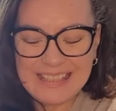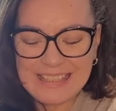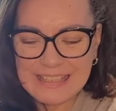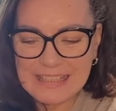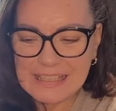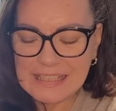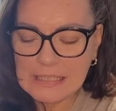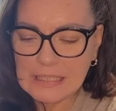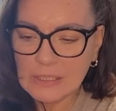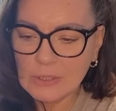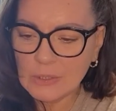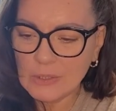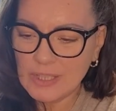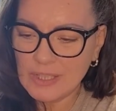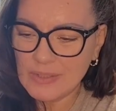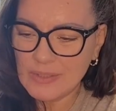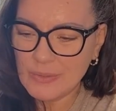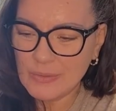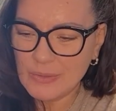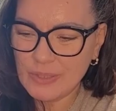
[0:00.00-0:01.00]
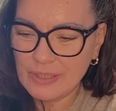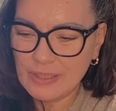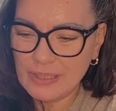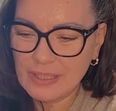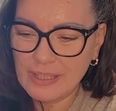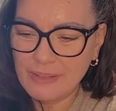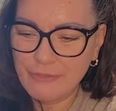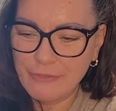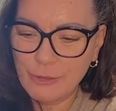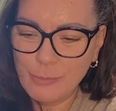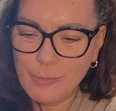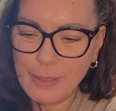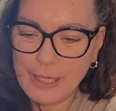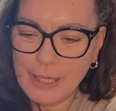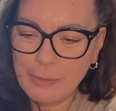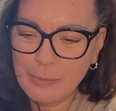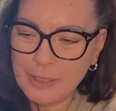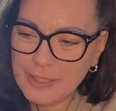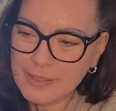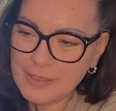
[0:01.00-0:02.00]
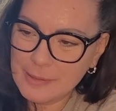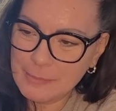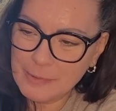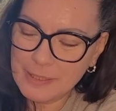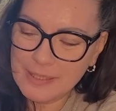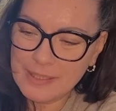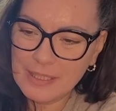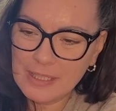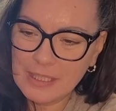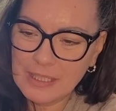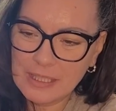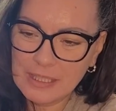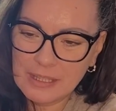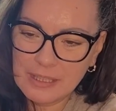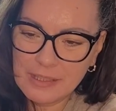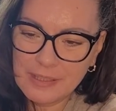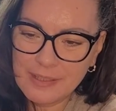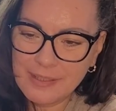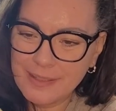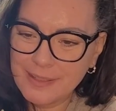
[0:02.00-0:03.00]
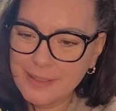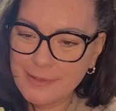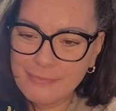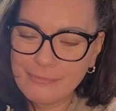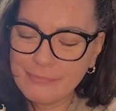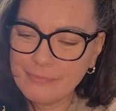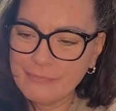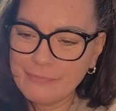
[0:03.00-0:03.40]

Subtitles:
it's not looking so good. And I feel bad because it's been sitting in this